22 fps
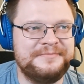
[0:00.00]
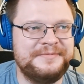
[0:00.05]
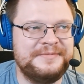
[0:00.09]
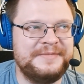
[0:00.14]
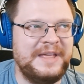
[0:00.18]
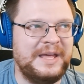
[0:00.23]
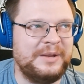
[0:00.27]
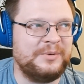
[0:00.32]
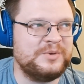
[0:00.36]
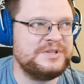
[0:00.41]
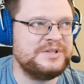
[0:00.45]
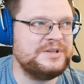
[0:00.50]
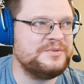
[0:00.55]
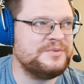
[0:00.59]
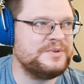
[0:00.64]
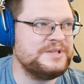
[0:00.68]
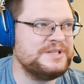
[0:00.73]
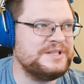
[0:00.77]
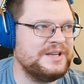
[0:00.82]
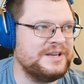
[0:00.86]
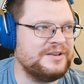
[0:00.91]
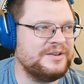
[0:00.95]
that was
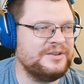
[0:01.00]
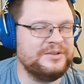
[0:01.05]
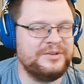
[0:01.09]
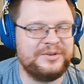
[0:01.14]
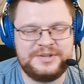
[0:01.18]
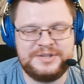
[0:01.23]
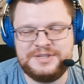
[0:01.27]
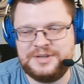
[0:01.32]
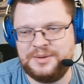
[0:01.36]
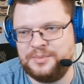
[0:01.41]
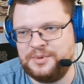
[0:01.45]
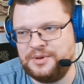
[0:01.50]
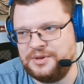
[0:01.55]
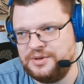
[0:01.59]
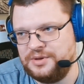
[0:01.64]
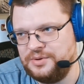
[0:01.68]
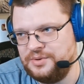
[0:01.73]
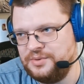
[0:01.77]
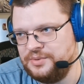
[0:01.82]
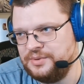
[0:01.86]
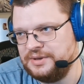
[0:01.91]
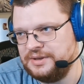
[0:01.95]
interesting. You learned something
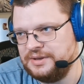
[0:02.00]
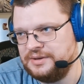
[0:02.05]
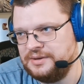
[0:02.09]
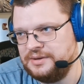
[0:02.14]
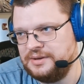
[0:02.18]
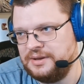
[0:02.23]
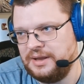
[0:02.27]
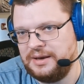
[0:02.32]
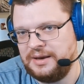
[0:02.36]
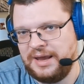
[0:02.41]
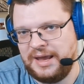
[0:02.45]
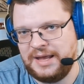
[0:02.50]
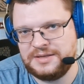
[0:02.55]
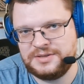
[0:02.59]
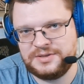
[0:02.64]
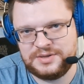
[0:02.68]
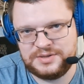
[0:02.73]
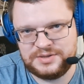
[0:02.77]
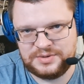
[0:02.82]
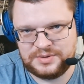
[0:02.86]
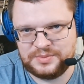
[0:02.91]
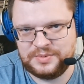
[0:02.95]
new, and that
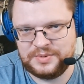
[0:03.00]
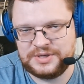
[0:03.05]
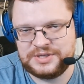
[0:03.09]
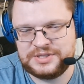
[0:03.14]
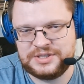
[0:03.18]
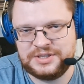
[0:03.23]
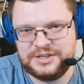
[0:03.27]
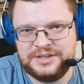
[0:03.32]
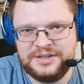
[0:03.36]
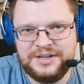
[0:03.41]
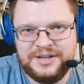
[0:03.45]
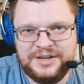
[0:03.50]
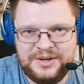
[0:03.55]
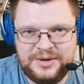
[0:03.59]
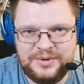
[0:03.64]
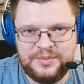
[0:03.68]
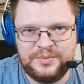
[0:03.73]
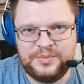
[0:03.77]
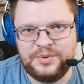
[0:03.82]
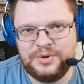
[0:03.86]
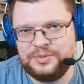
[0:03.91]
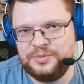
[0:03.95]
answers your question.
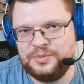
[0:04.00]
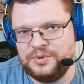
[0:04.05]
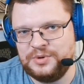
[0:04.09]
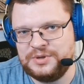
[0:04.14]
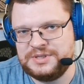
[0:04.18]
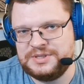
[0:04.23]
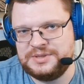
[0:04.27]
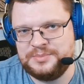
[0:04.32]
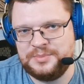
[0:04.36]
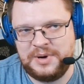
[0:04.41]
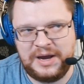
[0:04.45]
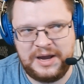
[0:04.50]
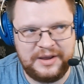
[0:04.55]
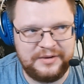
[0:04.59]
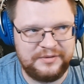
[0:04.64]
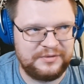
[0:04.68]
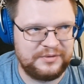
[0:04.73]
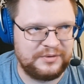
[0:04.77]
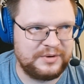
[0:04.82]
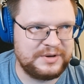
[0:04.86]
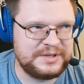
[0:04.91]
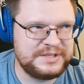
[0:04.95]
What was my
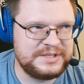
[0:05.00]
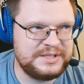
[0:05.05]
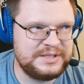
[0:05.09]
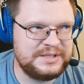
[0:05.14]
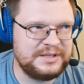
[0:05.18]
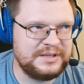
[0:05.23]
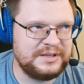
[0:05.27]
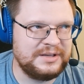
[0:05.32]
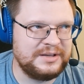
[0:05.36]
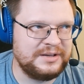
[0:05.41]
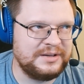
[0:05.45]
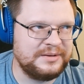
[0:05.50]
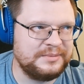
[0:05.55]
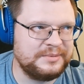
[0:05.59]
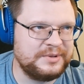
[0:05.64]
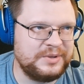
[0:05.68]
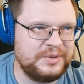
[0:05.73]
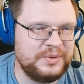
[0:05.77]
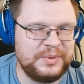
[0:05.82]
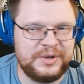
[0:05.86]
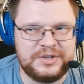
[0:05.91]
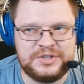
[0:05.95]
first uh,
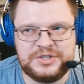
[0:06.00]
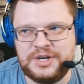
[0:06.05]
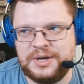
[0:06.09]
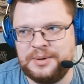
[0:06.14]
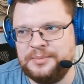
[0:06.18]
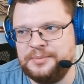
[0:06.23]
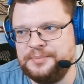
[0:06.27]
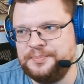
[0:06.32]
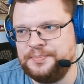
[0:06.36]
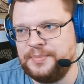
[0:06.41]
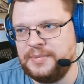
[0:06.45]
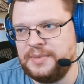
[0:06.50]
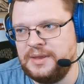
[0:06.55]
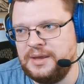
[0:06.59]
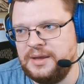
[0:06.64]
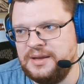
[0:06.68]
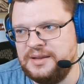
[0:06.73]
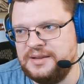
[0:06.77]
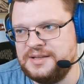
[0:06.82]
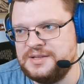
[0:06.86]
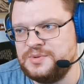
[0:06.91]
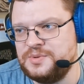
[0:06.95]
QA job?
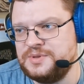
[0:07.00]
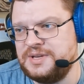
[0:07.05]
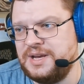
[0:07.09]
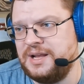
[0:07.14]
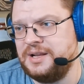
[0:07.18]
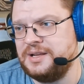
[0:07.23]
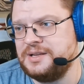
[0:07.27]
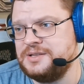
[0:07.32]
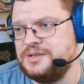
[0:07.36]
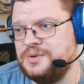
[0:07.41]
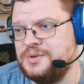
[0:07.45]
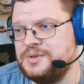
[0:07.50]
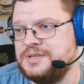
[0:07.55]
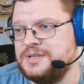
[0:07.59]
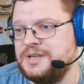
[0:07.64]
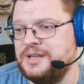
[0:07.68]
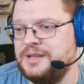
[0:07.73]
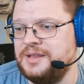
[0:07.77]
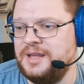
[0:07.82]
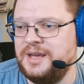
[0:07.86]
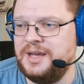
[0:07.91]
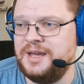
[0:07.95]
This was Alex
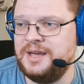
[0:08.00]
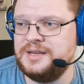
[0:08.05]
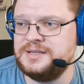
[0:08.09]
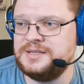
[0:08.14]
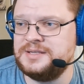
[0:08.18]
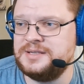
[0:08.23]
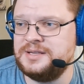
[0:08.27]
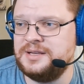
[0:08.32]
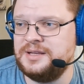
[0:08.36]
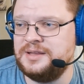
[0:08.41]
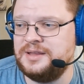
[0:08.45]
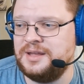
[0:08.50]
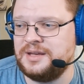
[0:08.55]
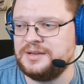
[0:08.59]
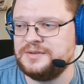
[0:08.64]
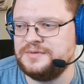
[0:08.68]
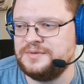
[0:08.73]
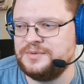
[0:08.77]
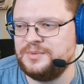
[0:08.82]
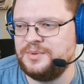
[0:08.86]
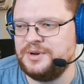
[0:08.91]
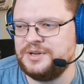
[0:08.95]
USA Days.
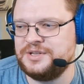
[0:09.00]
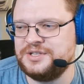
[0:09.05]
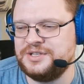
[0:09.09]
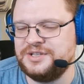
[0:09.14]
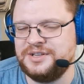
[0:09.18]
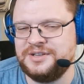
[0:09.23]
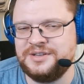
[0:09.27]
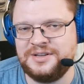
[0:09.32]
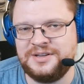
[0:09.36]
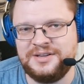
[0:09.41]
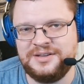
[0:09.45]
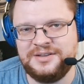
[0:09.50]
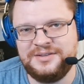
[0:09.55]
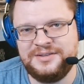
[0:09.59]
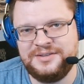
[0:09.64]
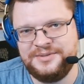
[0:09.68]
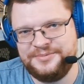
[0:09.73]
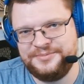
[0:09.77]
Thanks for watching and